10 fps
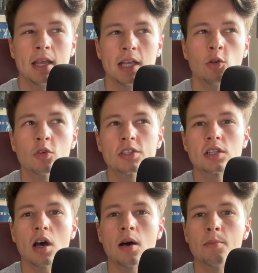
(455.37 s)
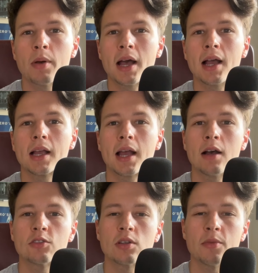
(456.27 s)
In order to unpack
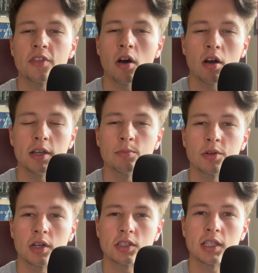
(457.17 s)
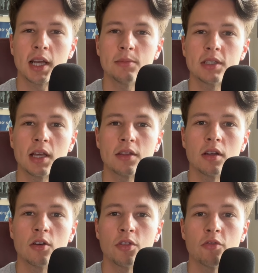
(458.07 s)
how some of the heightened production came together
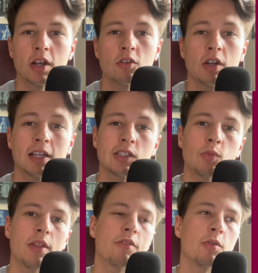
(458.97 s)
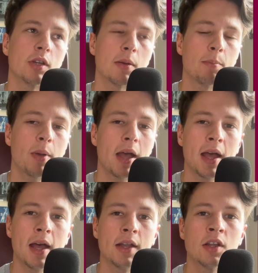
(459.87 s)
on the record, I actually went through and
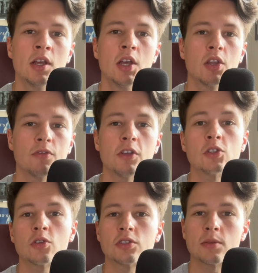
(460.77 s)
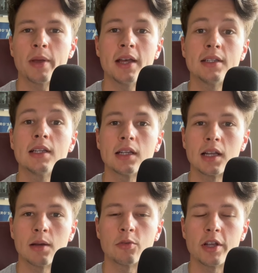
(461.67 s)
compared the few songs the pair didn't
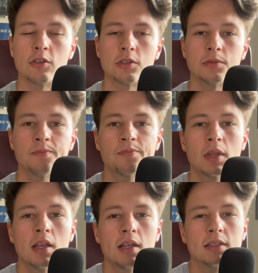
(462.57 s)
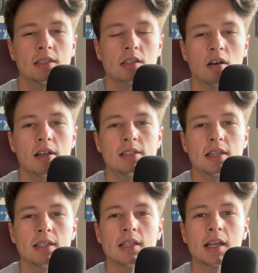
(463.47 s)
collaborate on. Disguise
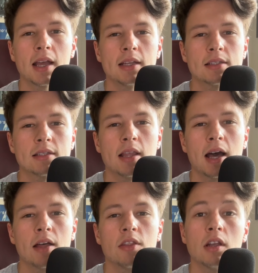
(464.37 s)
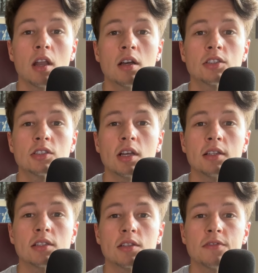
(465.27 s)
indicates that the lush
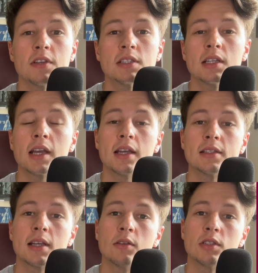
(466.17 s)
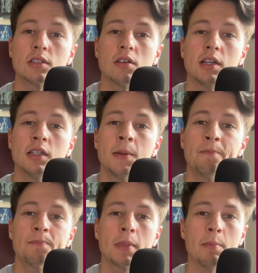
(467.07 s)
and sophisticated sound design,
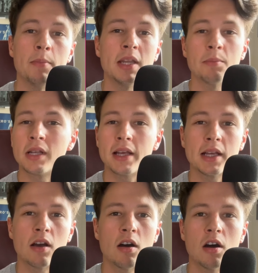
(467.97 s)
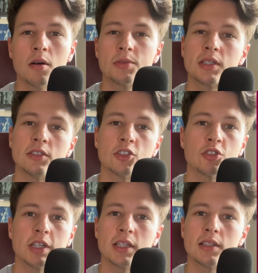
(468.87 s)
manipulating harps and
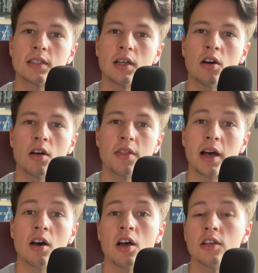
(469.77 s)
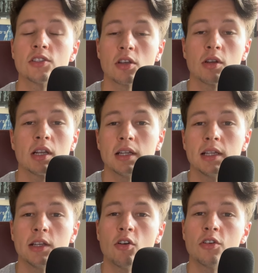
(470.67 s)
strings that are heard so
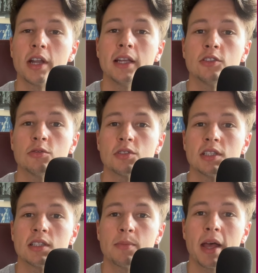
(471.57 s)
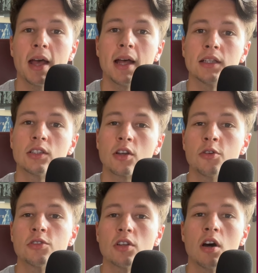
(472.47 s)
clearly on Angels in Tibet and
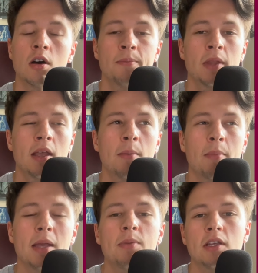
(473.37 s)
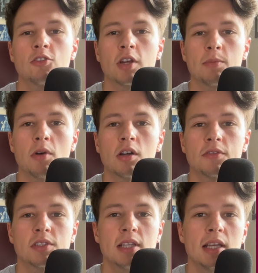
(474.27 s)
Co-Star may be a trademark
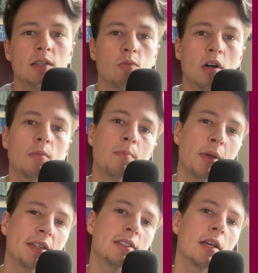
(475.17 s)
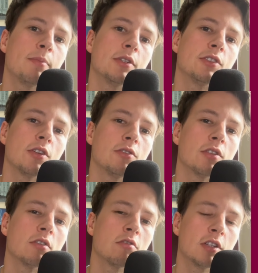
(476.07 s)
of Steed, while Big Stepper shows
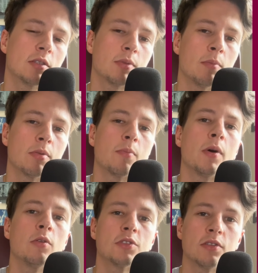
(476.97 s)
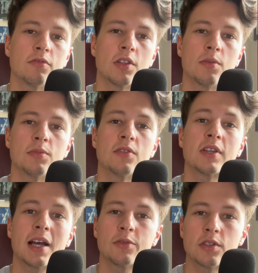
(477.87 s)
the crisp and propulsive rhythms of
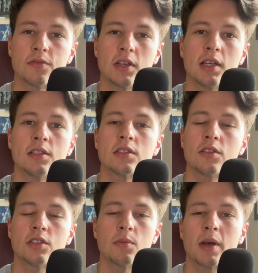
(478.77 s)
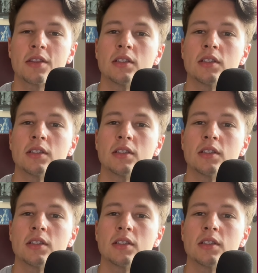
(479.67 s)
Counterfeit and Sociopathic